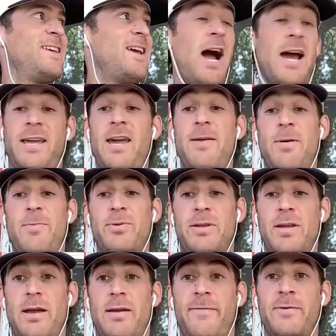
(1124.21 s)
I came up with
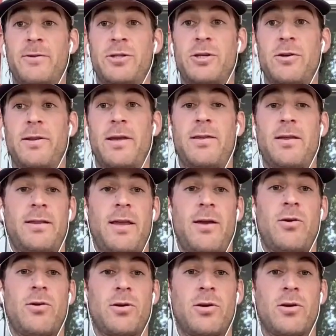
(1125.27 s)
that for sure. I think they
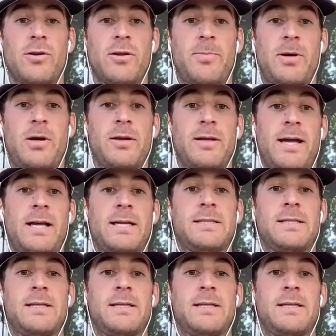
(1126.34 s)
all heard the podcast